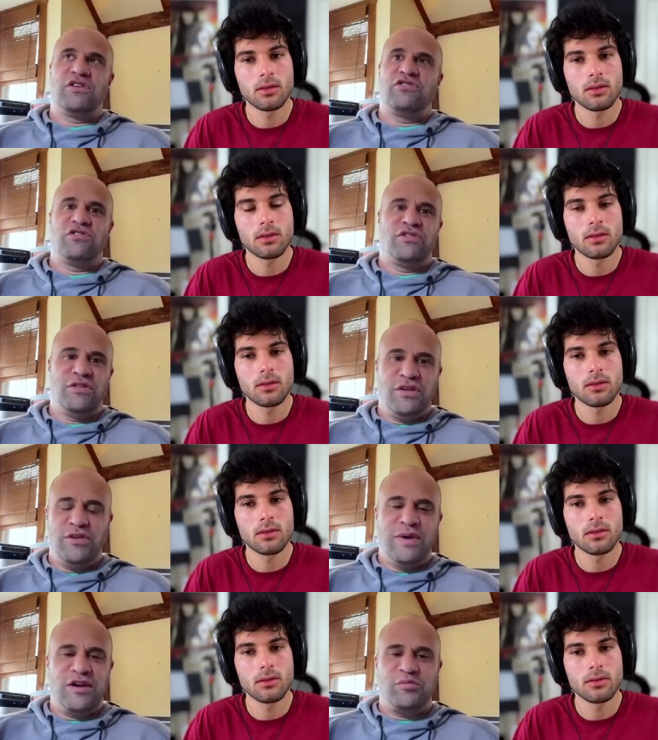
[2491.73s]
Speaker 1: not just in the
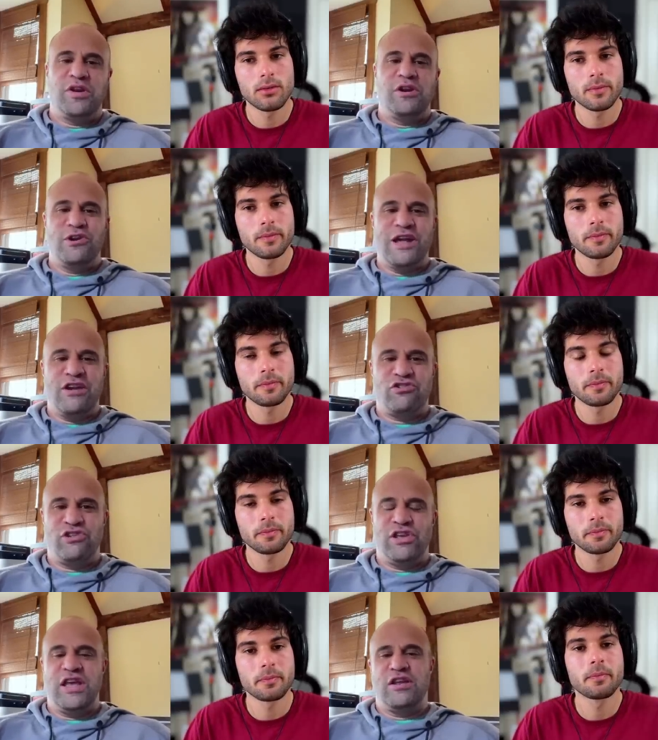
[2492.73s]
US, but
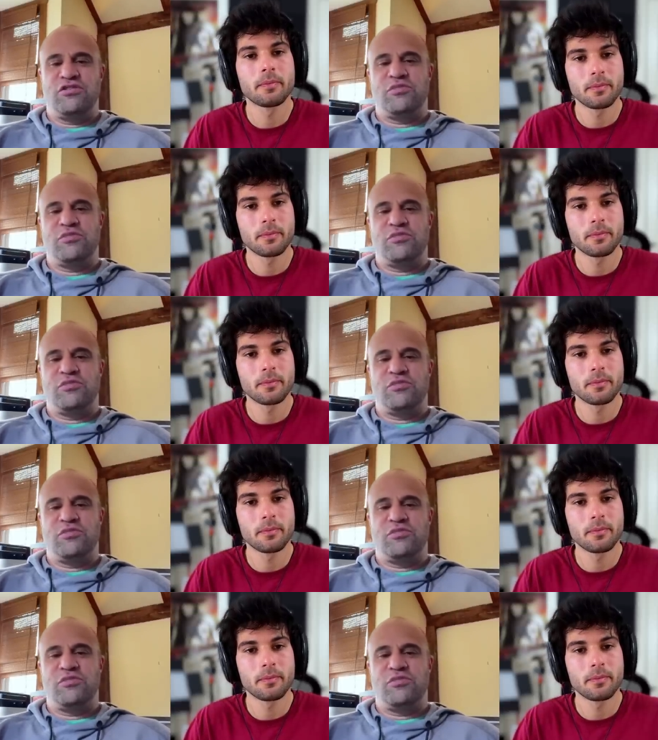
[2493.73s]
internationally, and